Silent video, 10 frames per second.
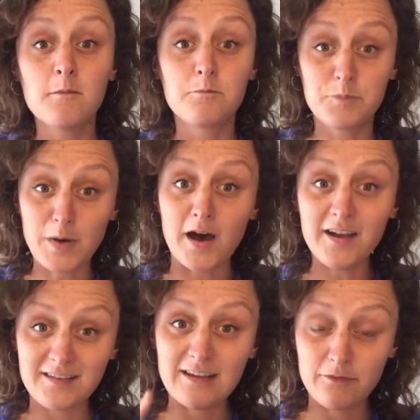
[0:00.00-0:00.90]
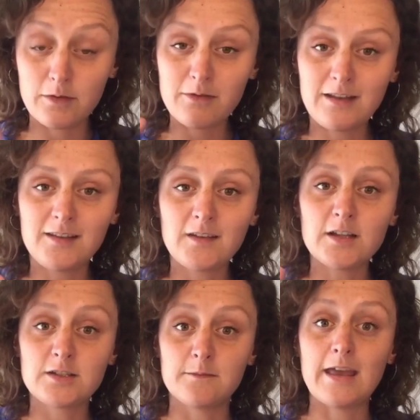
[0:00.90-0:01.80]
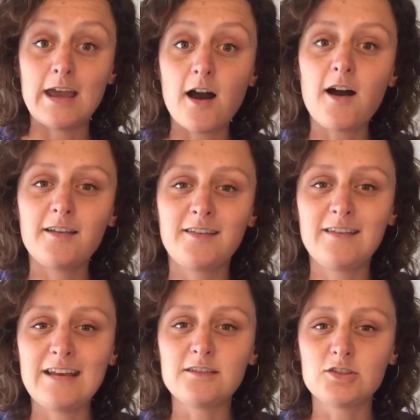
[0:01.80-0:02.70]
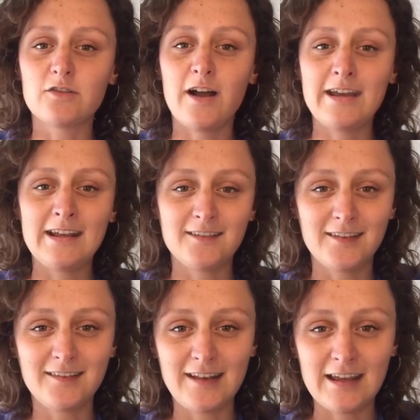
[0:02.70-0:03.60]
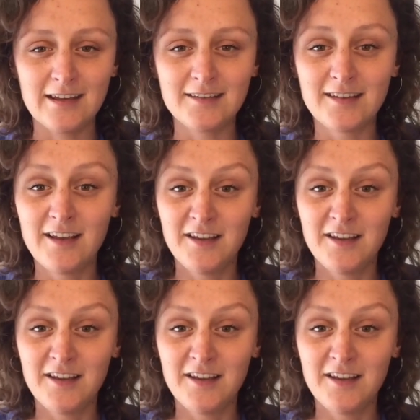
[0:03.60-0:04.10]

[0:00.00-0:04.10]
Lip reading: but if we were to touch them, they are still trying to sting us.